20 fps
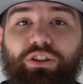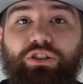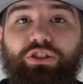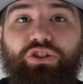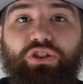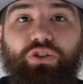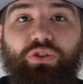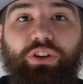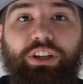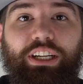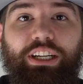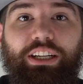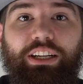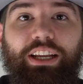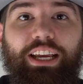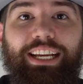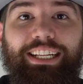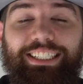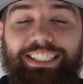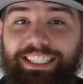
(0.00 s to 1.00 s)
Hz
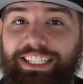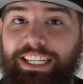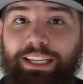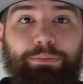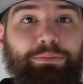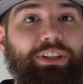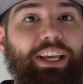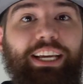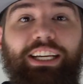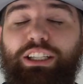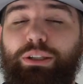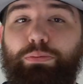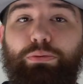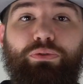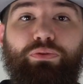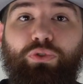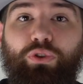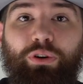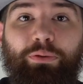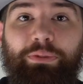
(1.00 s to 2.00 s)
screen, it seems like it's
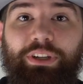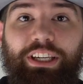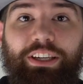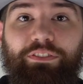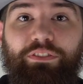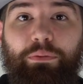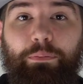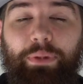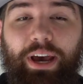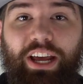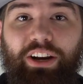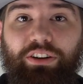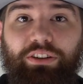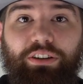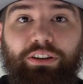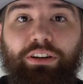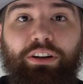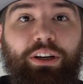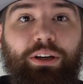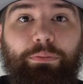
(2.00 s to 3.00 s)
performing even
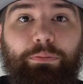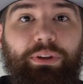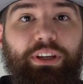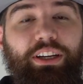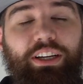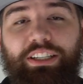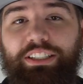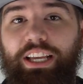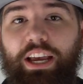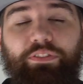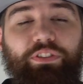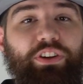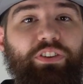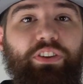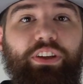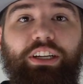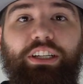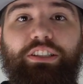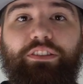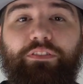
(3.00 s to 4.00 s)
better because
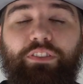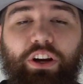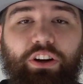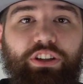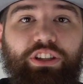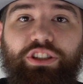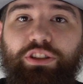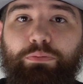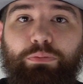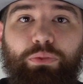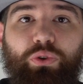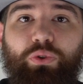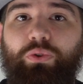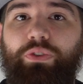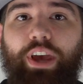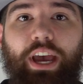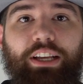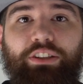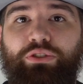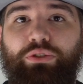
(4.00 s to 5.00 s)
everything is very
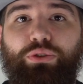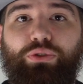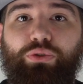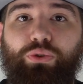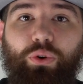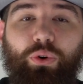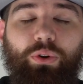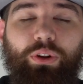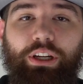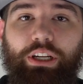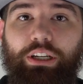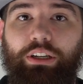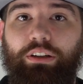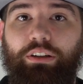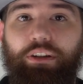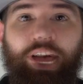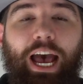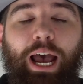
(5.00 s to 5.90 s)
smooth as you're scrolling.